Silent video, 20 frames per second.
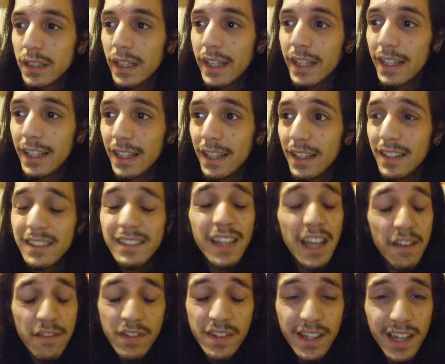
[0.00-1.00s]
He
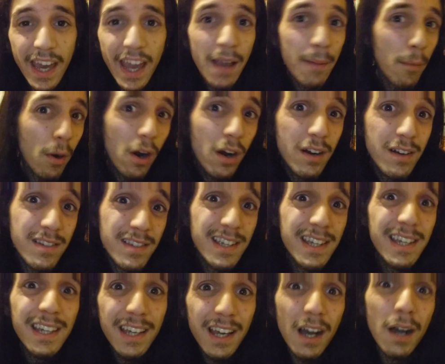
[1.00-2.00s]
saves Kmart's.
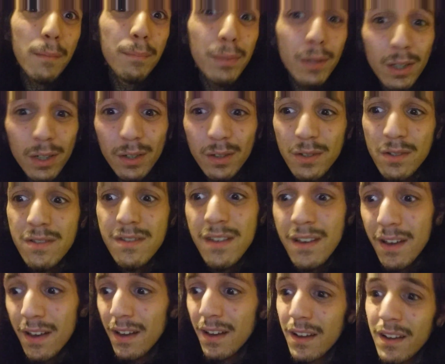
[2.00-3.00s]
He uploads
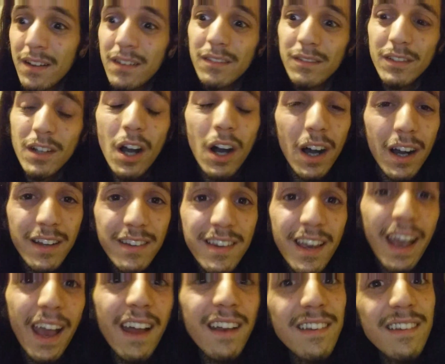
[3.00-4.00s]

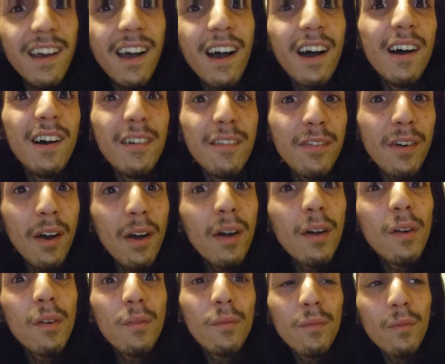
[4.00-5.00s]
content of
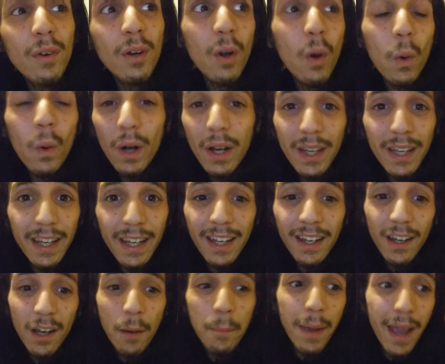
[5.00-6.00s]
recording
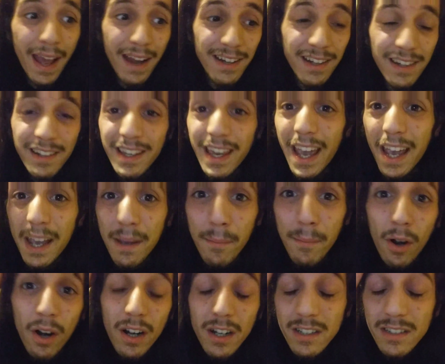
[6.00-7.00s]
in an abandoned
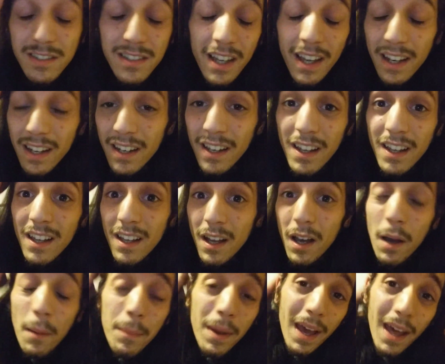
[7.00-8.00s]
Kmart's and
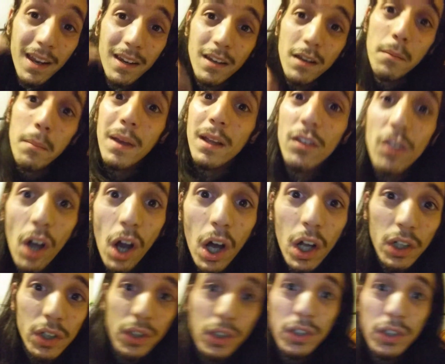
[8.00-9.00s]
abandoned
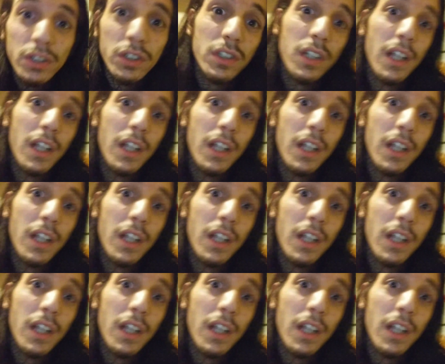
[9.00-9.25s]
McDonald's,